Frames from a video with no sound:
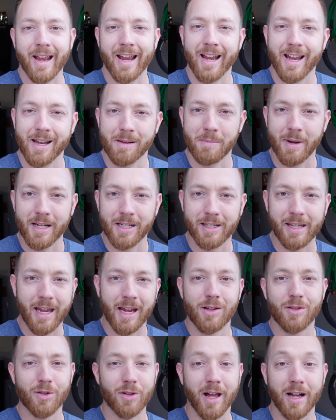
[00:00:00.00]
And my
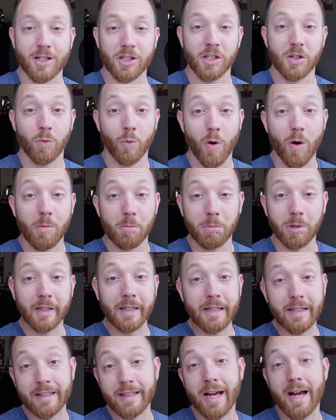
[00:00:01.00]
scan tool actually won't
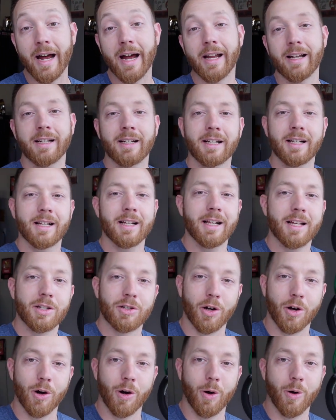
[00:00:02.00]
bleed that.
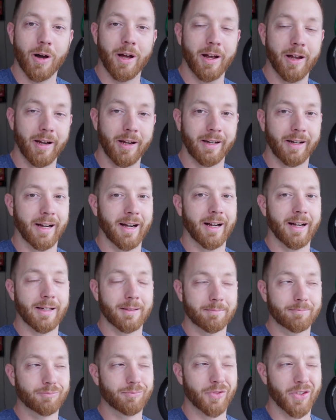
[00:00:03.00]
So
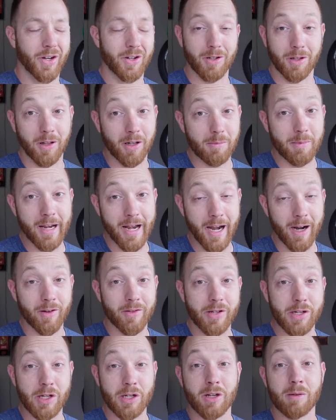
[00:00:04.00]
there's a little bit of air in
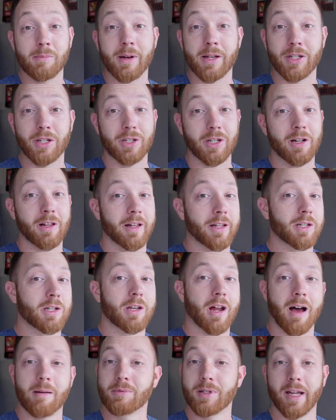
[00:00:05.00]
the system, but still it
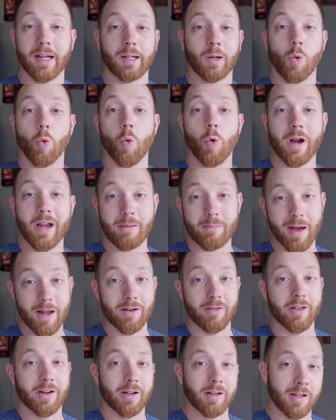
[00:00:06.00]
stops like way
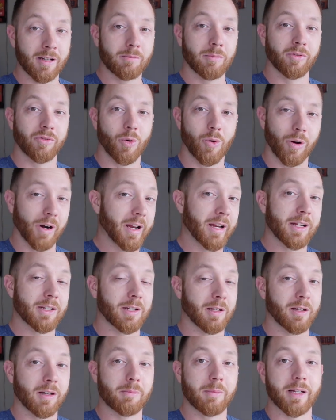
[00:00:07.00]
better than it did before. And
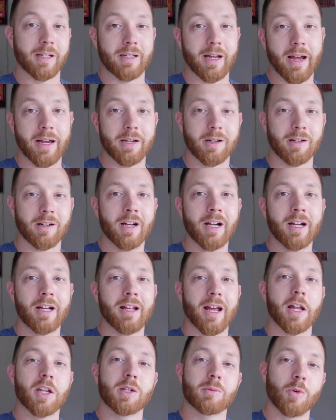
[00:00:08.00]
it's a little bit tighter
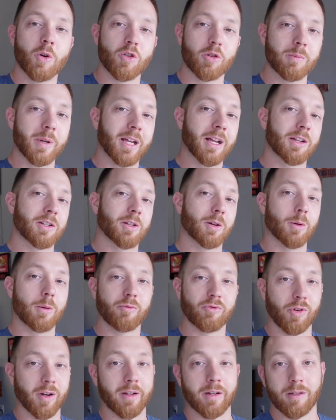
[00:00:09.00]
and smoother because the whole
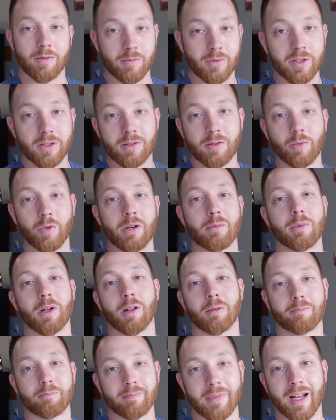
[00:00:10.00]
front end was
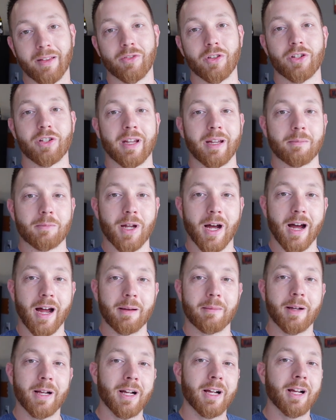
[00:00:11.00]
rebuilt at the same
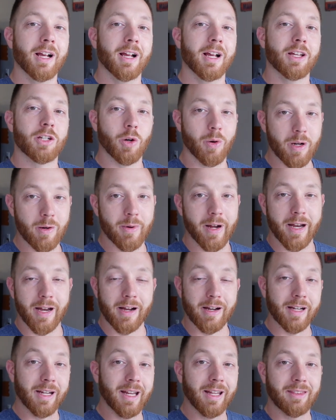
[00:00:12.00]
time. So anyway,
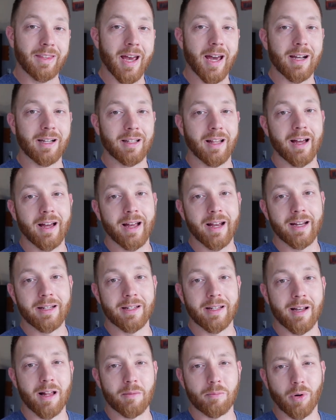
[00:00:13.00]
I'm gonna get that aligned
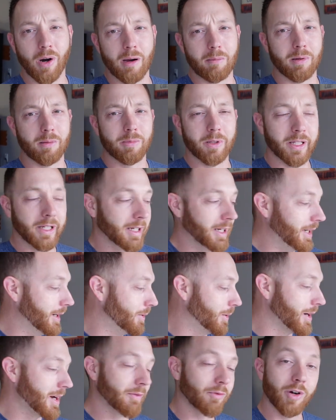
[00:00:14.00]
and I'll probably,
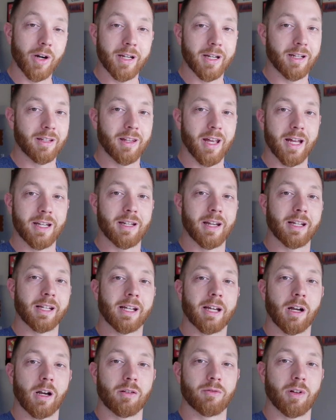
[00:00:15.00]
whenever I get that
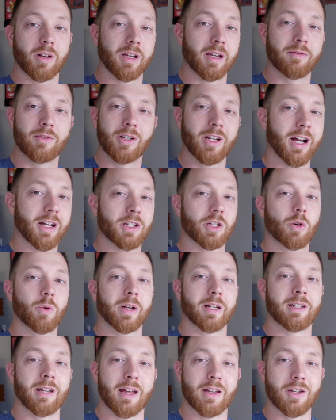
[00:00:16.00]
taken care of, I'll give you guys a
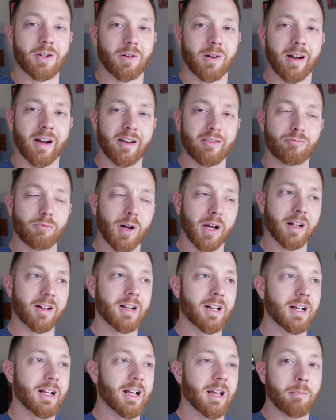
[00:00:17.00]
quick test drive. But
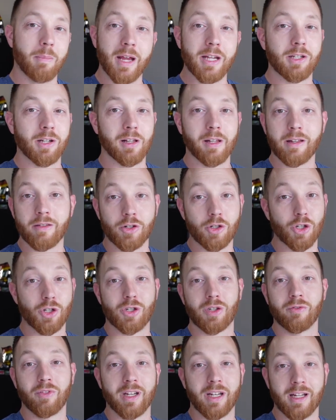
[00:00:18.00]
basically the
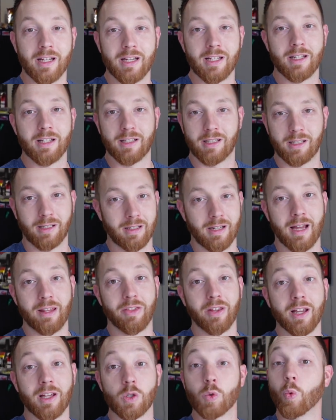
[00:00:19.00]
gist of it is, I
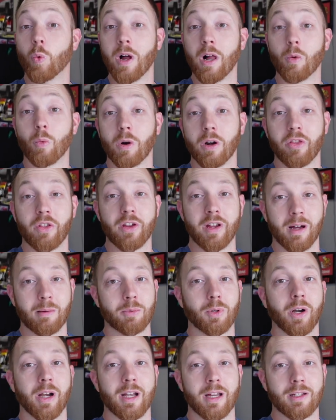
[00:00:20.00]
think is well worth the
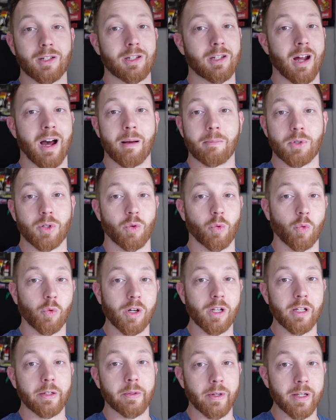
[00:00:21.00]
upgrade. It stops
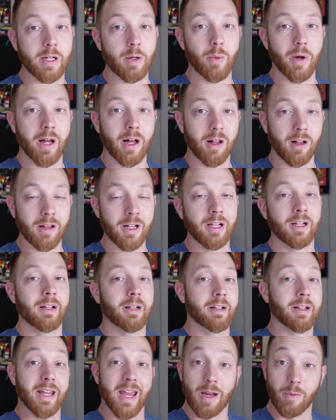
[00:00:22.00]
really, really well.
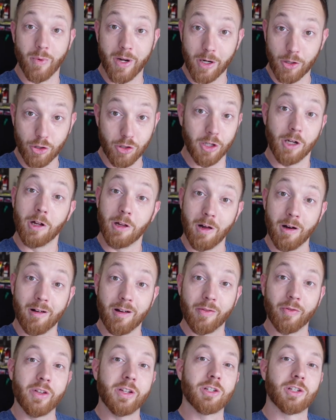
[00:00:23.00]
And we are still
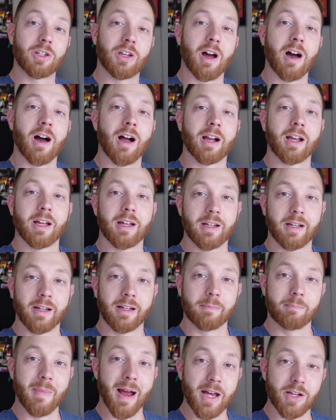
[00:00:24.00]
on the stock
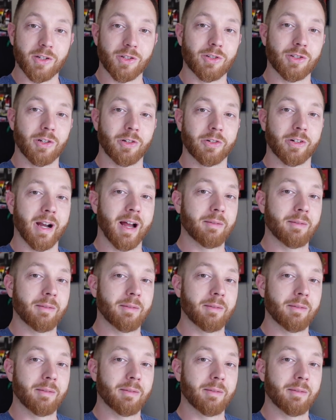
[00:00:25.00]
master cylinder.